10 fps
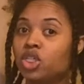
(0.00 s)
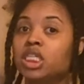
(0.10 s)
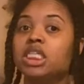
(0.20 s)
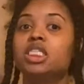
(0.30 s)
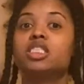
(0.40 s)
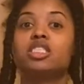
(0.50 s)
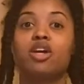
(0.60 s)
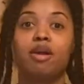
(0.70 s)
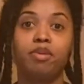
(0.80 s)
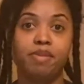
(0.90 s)
So
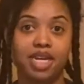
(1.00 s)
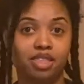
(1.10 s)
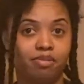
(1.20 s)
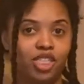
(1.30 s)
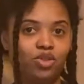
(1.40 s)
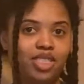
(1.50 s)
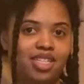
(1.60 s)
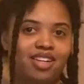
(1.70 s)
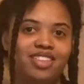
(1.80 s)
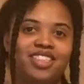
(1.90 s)
I'll be back to my twist
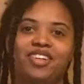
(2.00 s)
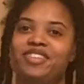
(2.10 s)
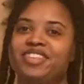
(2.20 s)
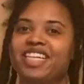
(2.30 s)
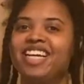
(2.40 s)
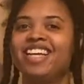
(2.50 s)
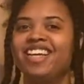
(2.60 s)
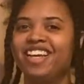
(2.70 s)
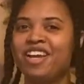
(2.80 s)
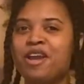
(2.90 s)
style. So
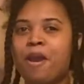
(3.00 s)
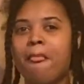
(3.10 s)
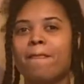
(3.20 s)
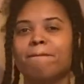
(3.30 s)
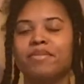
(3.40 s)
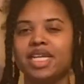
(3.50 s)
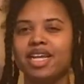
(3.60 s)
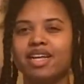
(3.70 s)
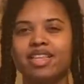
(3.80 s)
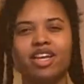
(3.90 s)
but
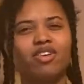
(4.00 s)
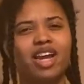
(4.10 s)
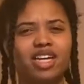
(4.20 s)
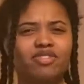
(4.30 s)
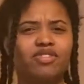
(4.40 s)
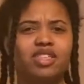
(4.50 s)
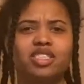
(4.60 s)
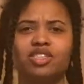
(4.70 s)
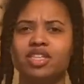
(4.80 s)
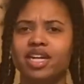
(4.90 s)
yeah, thank you guys for
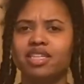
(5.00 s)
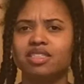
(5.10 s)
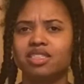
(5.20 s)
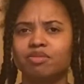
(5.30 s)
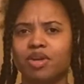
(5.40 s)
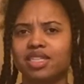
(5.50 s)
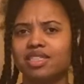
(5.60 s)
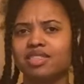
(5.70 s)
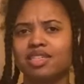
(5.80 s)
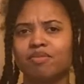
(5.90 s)
tuning into this
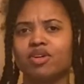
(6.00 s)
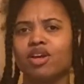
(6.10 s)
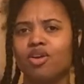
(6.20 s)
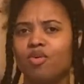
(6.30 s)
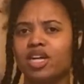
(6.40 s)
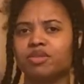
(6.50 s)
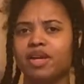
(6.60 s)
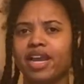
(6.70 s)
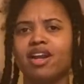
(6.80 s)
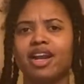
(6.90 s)
process. I'm gonna go wash my
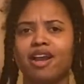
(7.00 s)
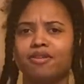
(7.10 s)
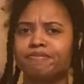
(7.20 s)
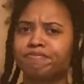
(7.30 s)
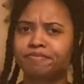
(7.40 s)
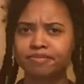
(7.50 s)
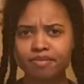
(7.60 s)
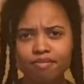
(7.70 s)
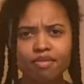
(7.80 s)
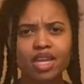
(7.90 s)
hair now,
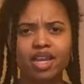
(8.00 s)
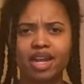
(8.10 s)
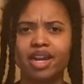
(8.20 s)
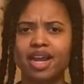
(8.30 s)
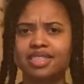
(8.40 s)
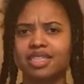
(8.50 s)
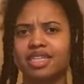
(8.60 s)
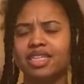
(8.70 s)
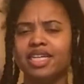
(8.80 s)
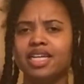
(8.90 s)
get it nice and
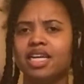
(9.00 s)
clean,